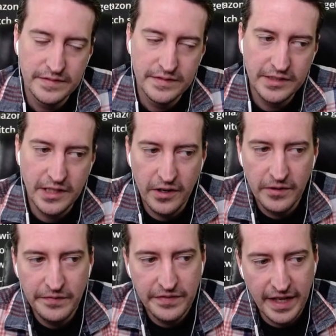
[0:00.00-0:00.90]
So,
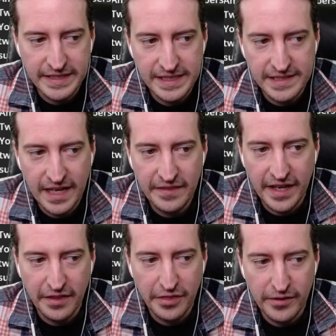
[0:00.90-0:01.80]
1910, they
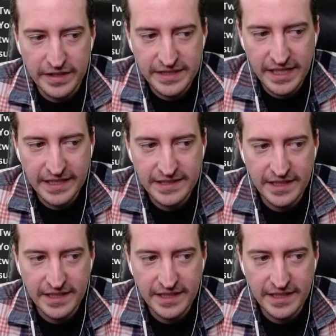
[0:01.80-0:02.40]
had 36,